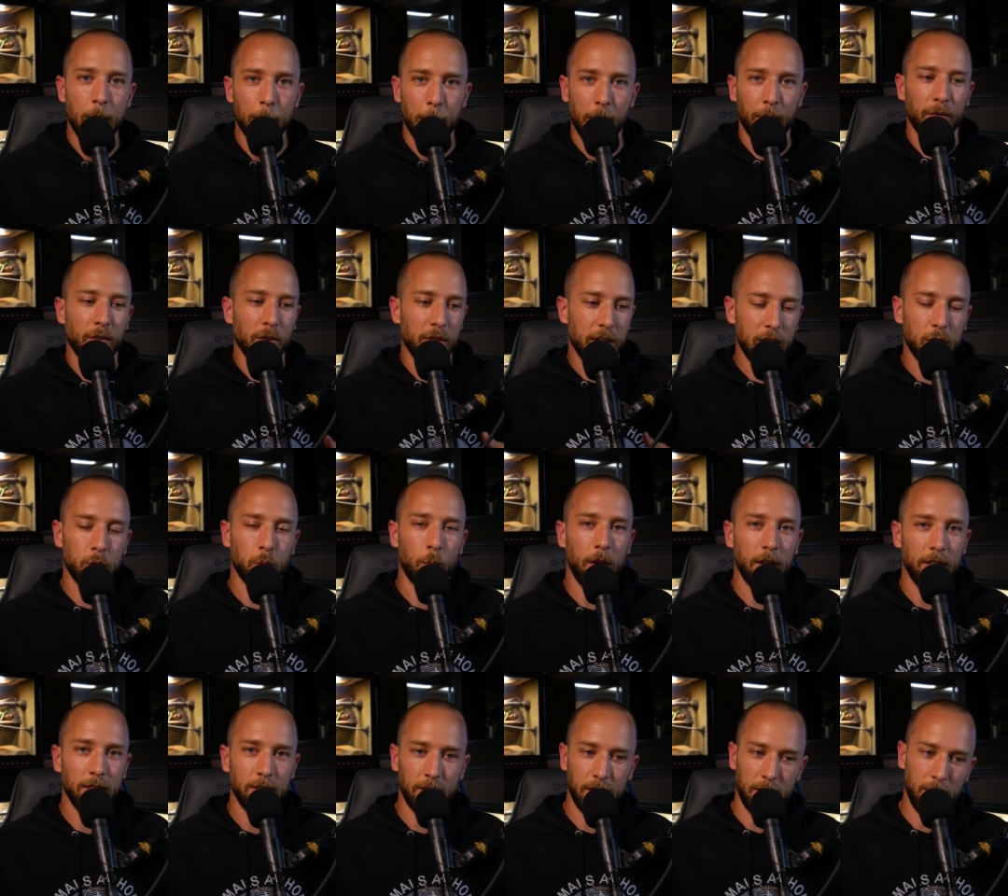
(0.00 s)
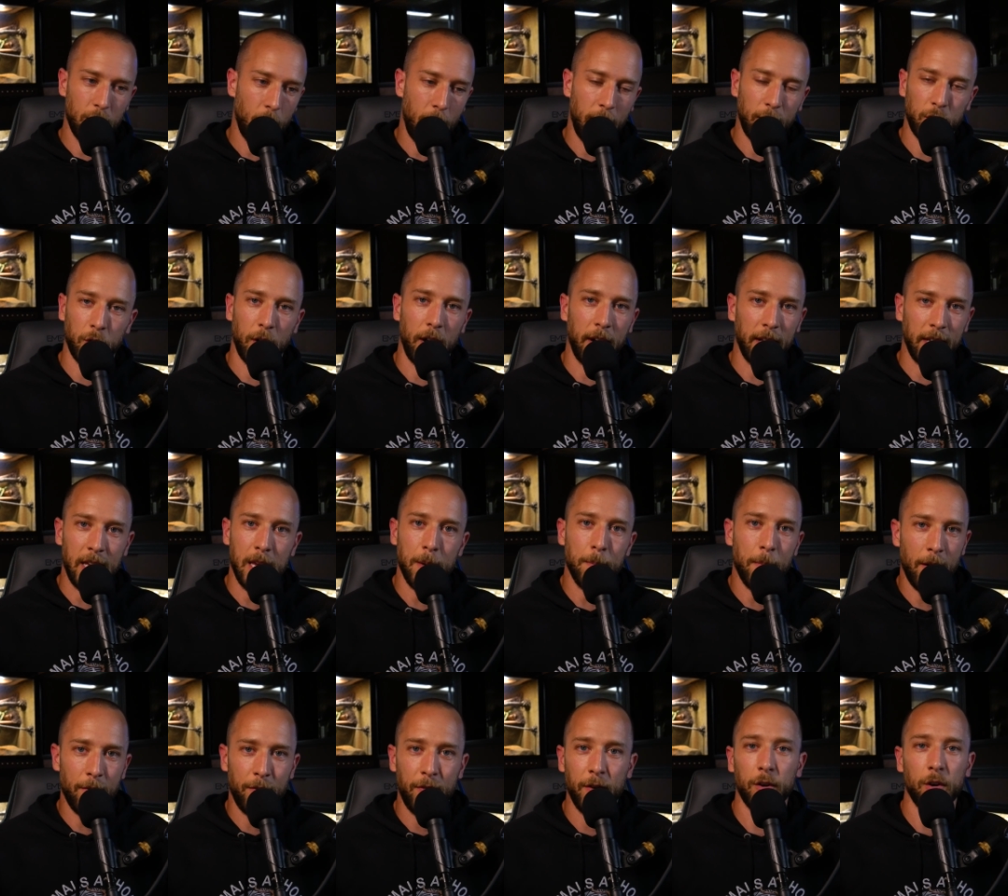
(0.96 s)
But for these ones, you know, I try to
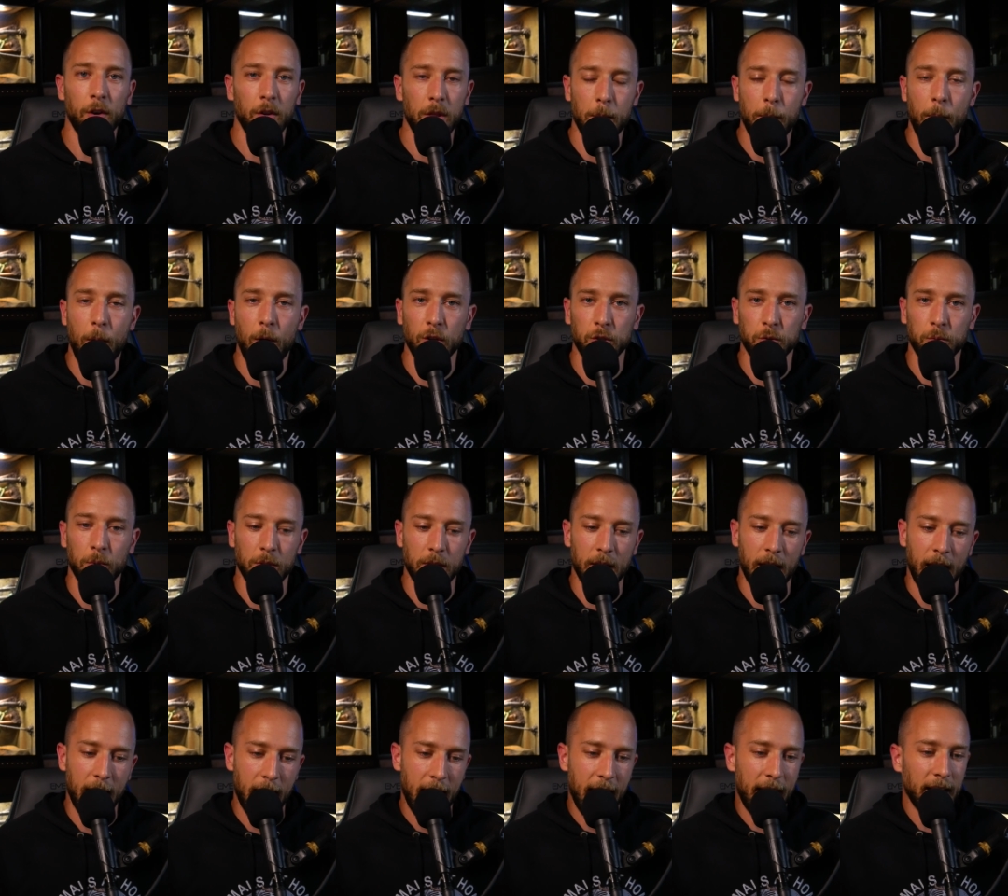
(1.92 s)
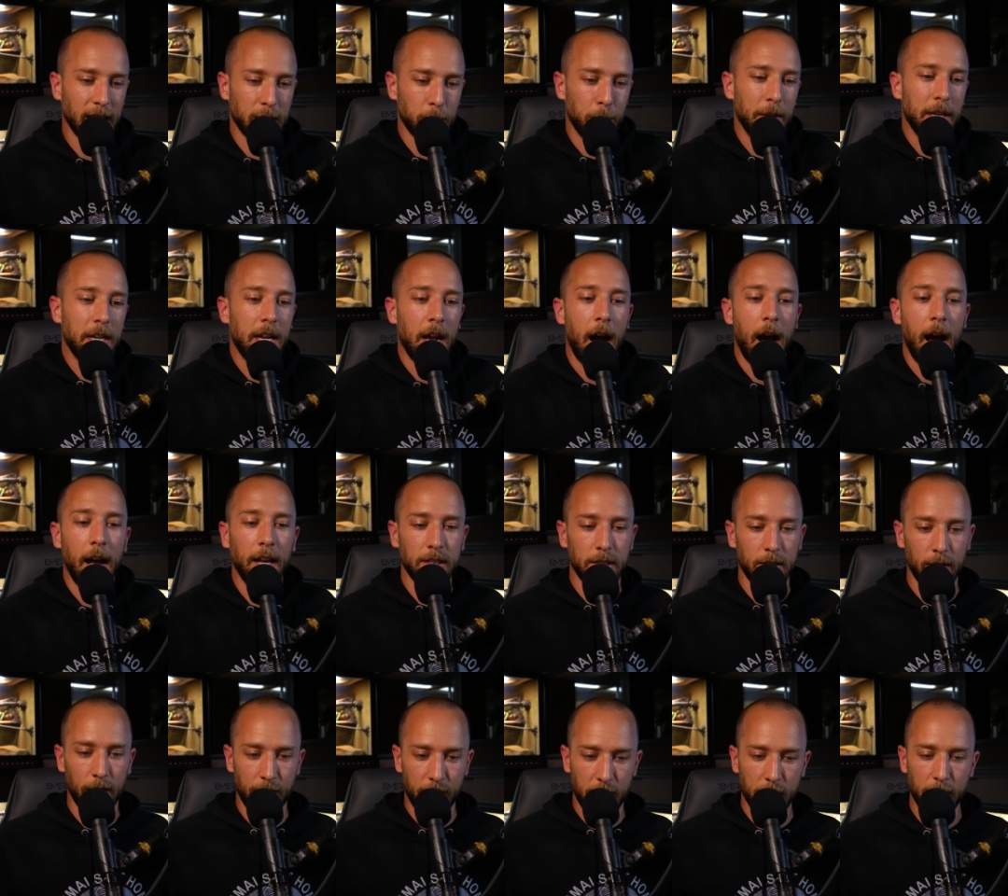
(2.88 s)
keep my finger on the pulse with that, and it's
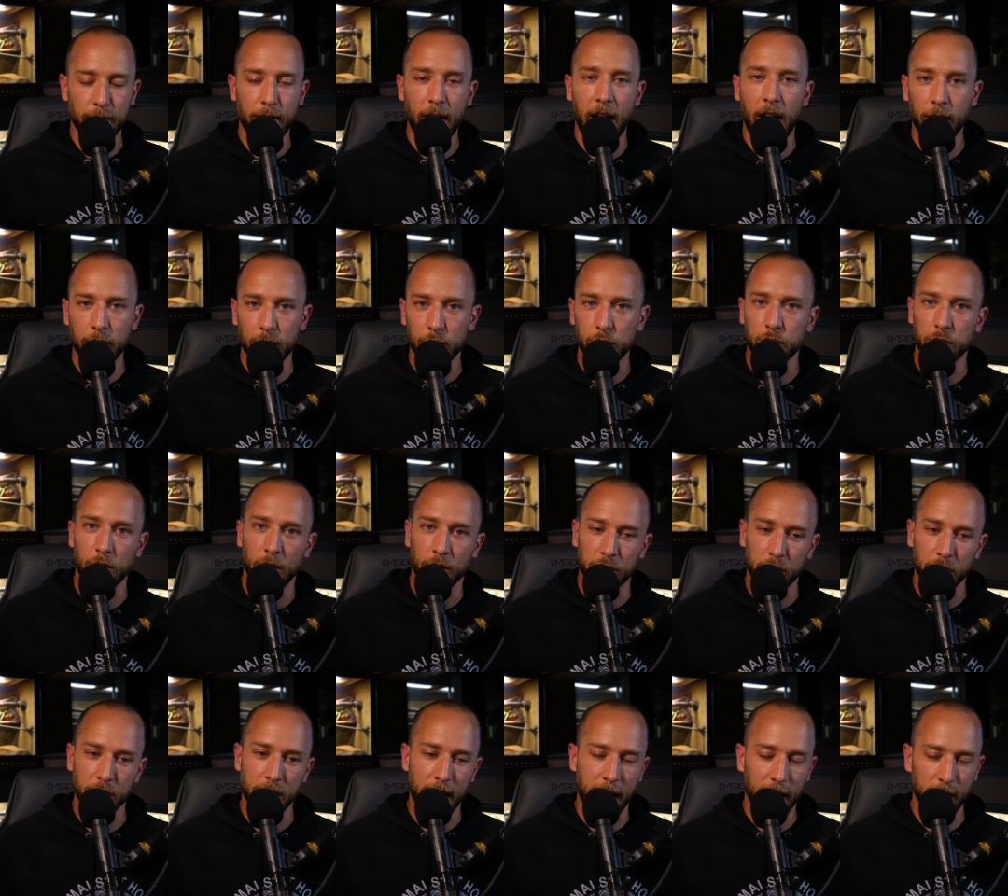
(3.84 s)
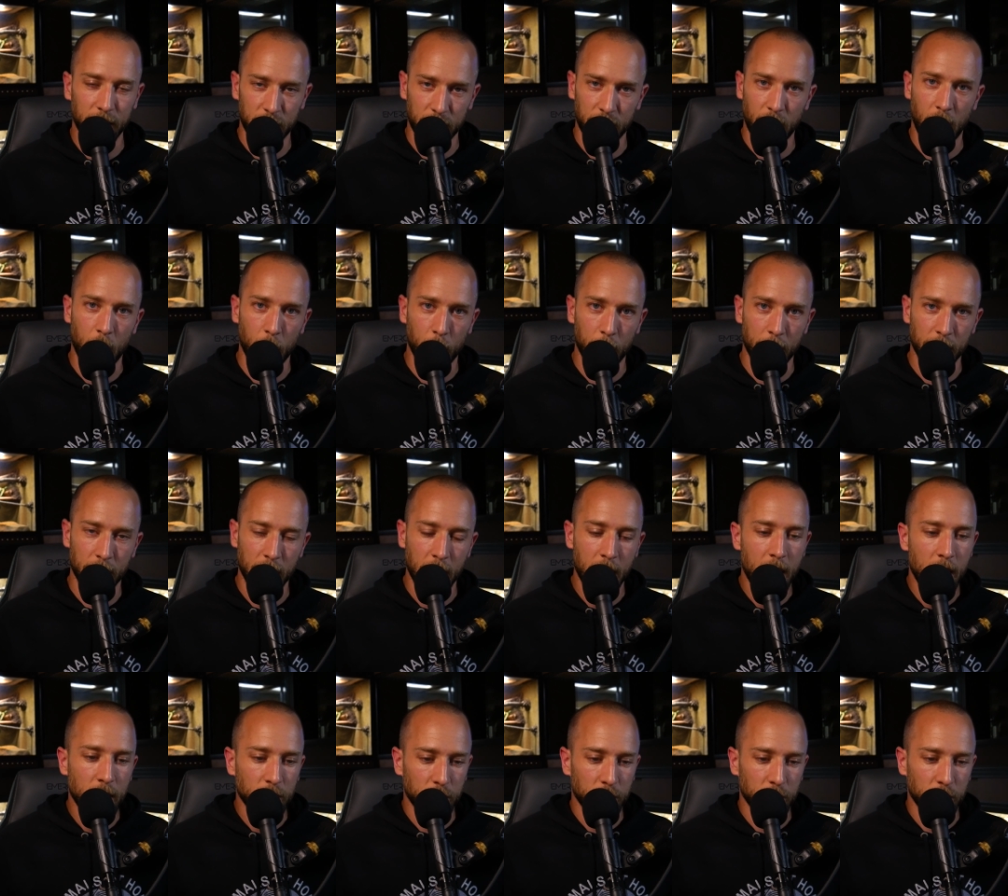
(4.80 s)
because of the value structure that I start with.